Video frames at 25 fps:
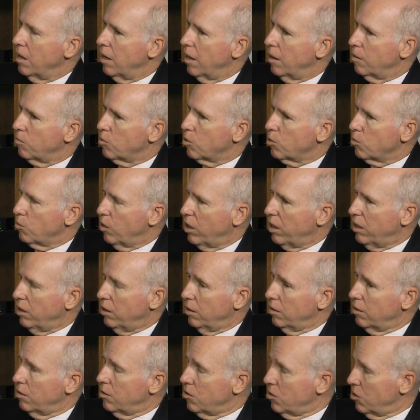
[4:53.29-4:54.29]
And we're
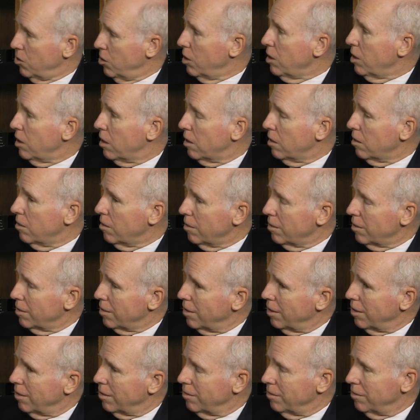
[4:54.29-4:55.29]
waiting to see
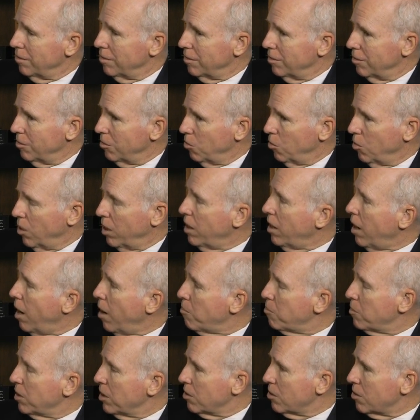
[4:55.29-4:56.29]
what
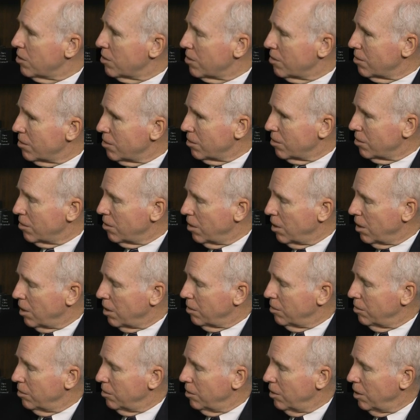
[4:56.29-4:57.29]
happens
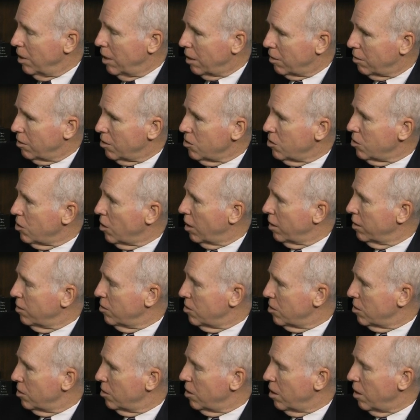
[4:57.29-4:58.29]
at the
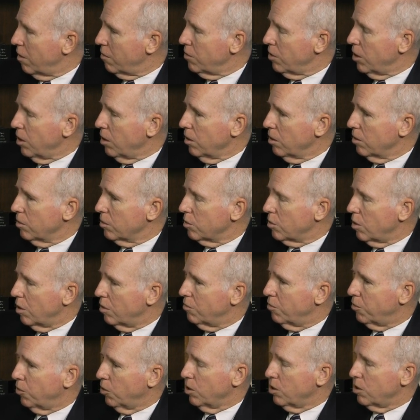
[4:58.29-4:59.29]
sites that have yellow.
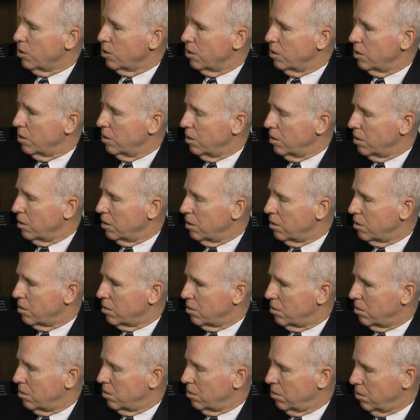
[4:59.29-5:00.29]
Unfortunately,
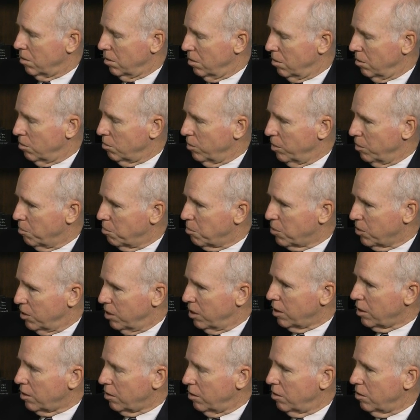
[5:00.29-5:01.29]
we
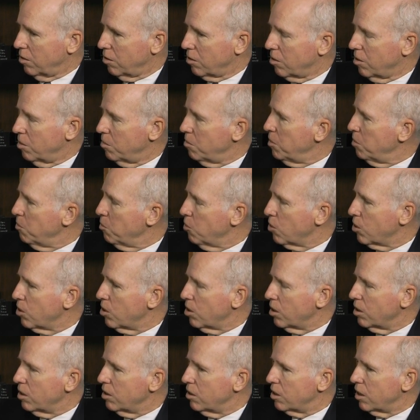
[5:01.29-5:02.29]
predict that there are going to be more
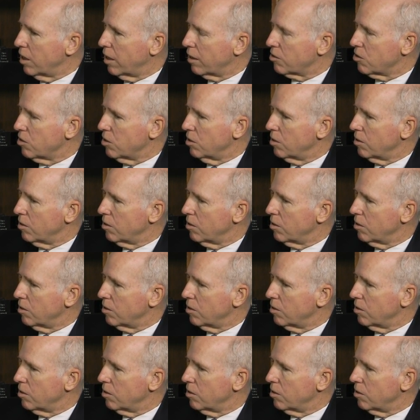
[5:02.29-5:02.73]
heart attacks